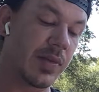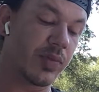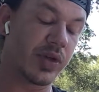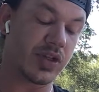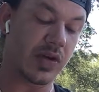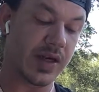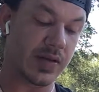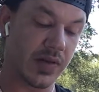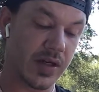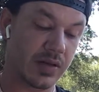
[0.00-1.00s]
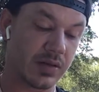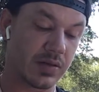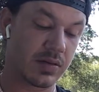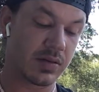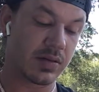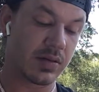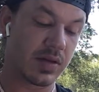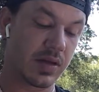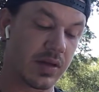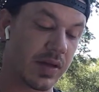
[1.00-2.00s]
cellular memories are activated.
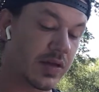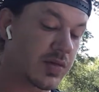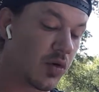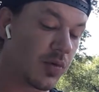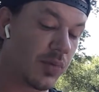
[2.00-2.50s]
It